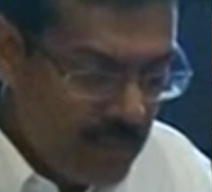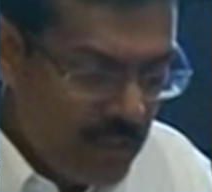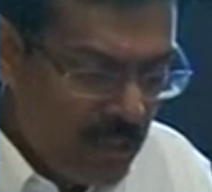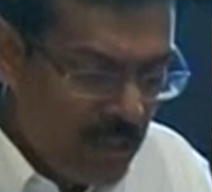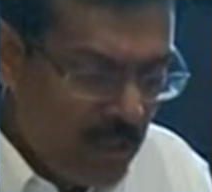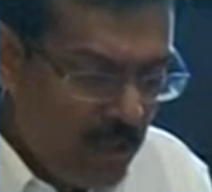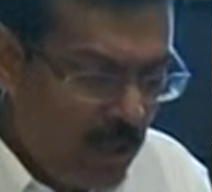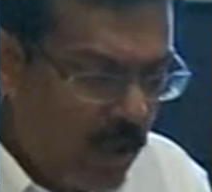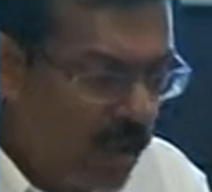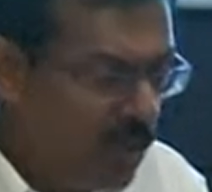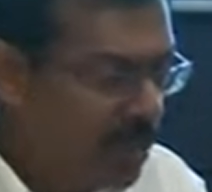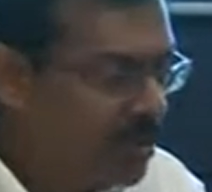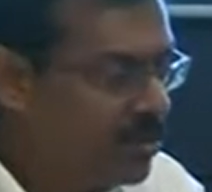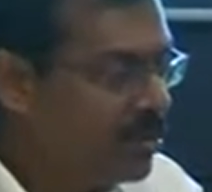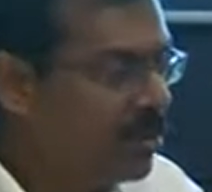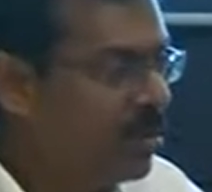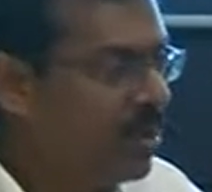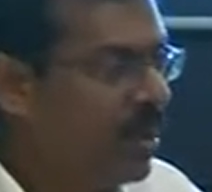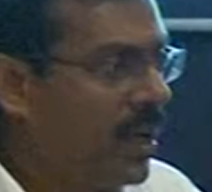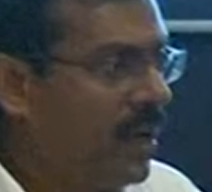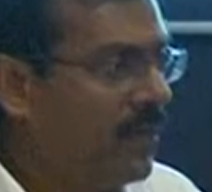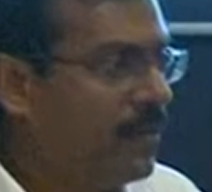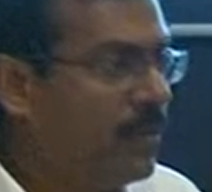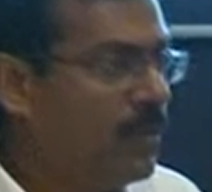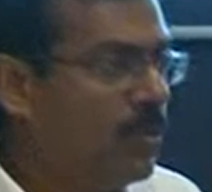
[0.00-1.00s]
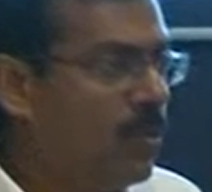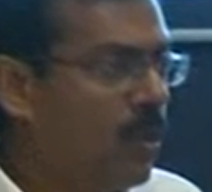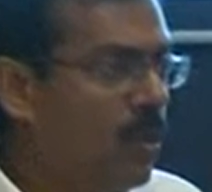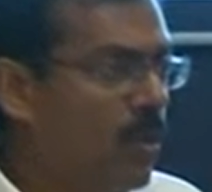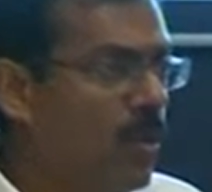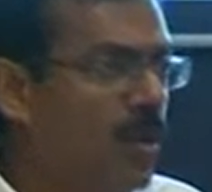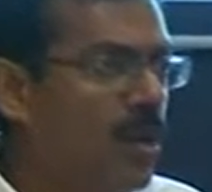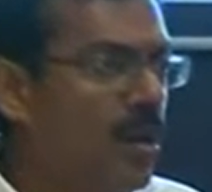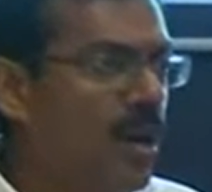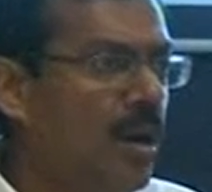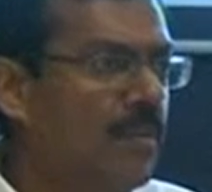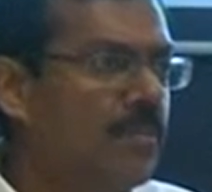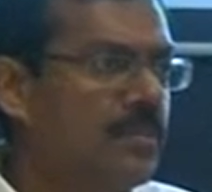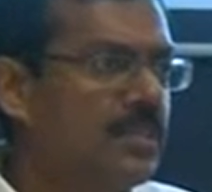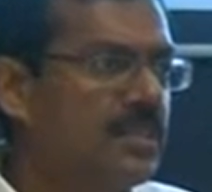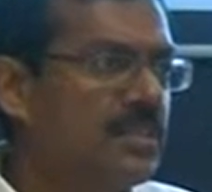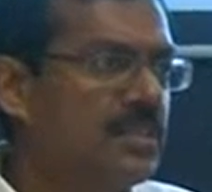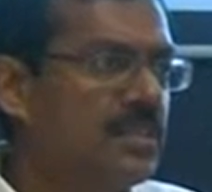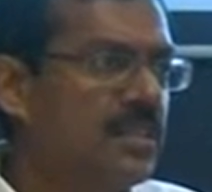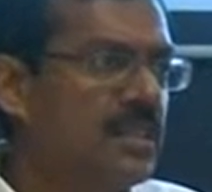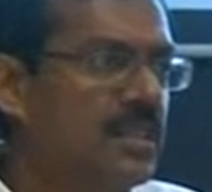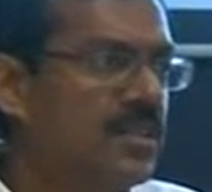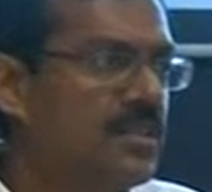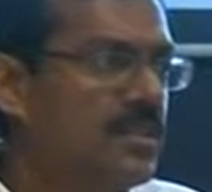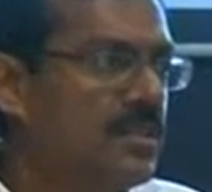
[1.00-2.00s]
You also have to
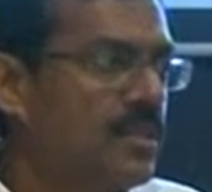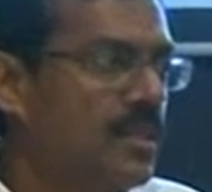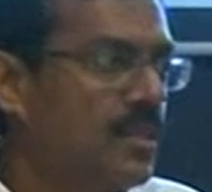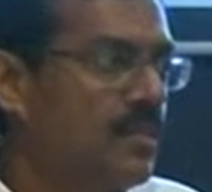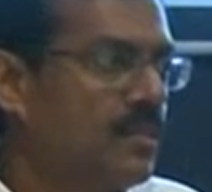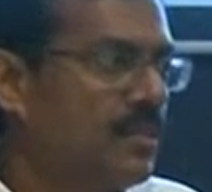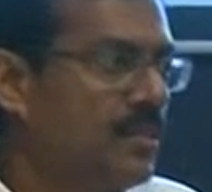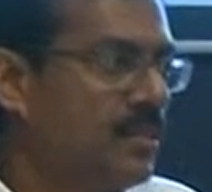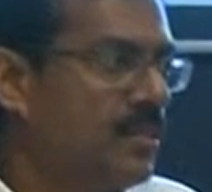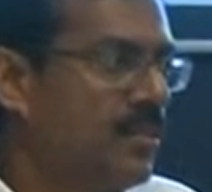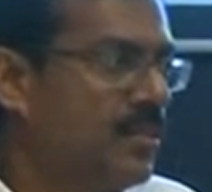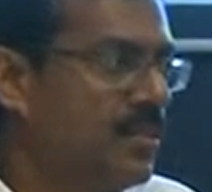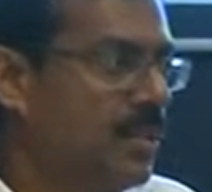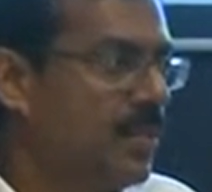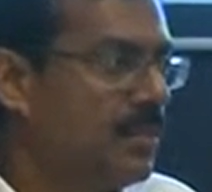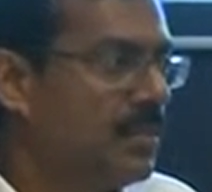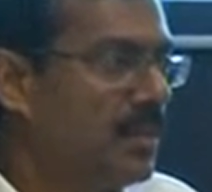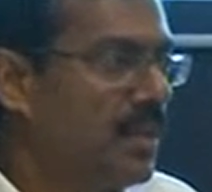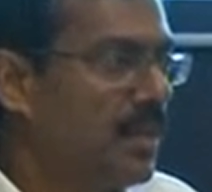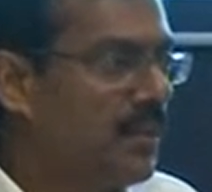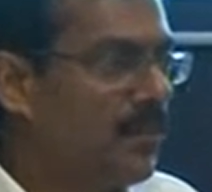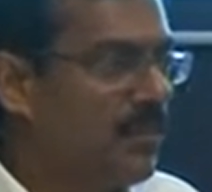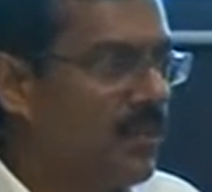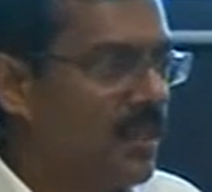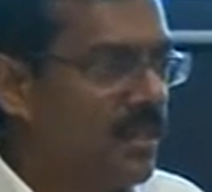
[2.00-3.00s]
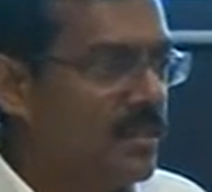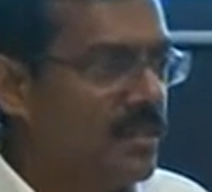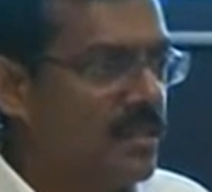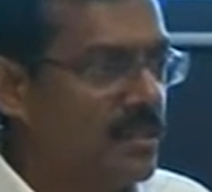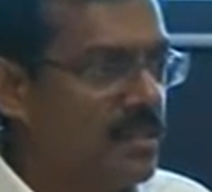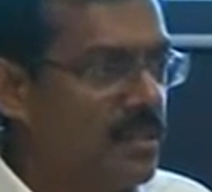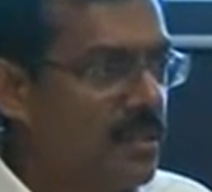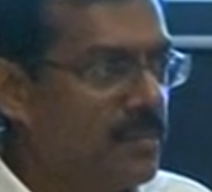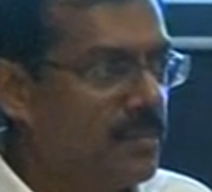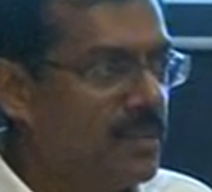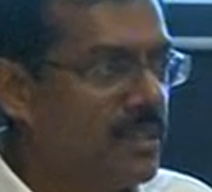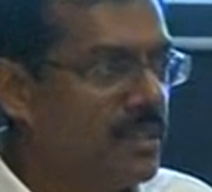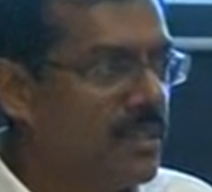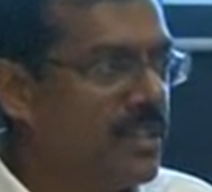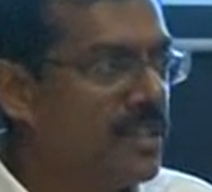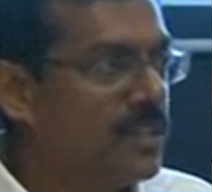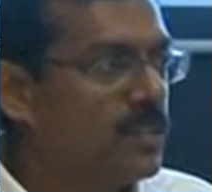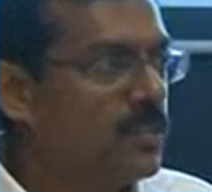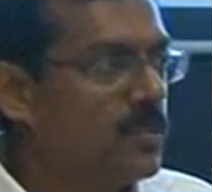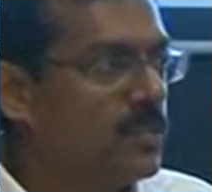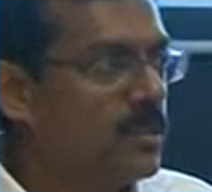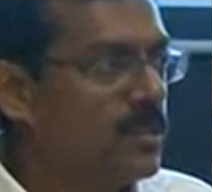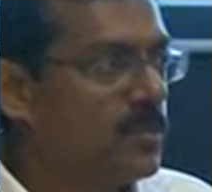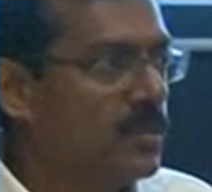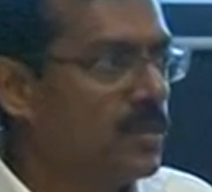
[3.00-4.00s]
overcompensate stuff, so if something fails, there's something
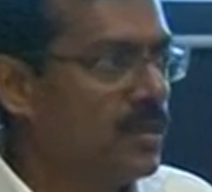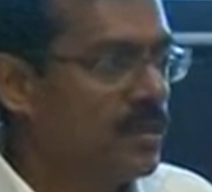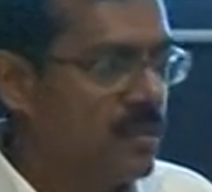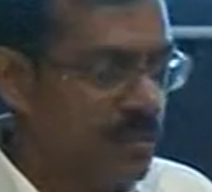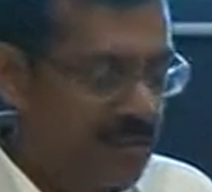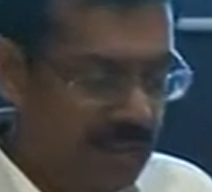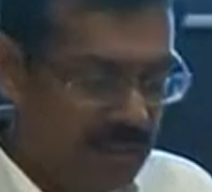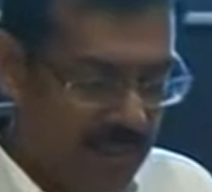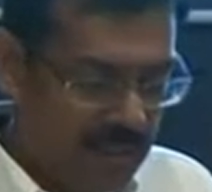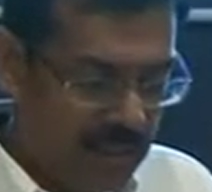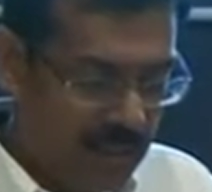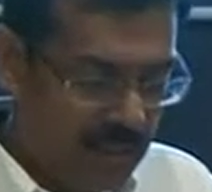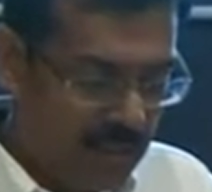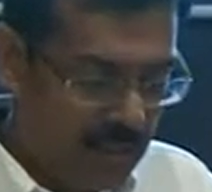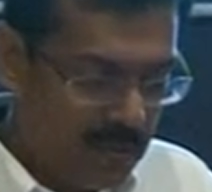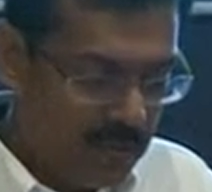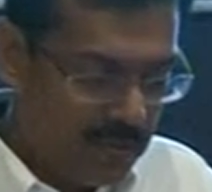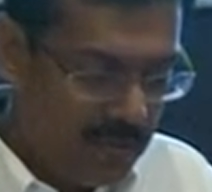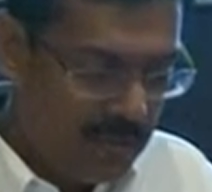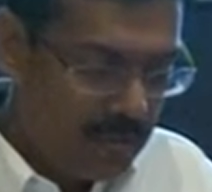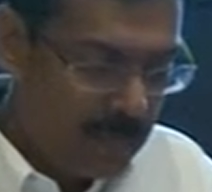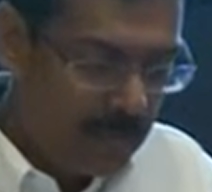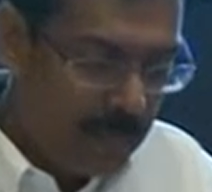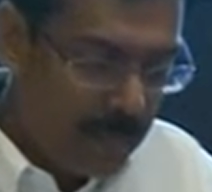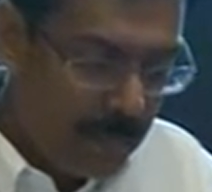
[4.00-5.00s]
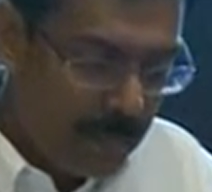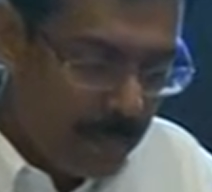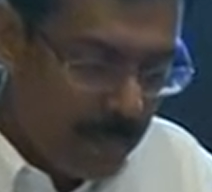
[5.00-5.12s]
else which will take care of it.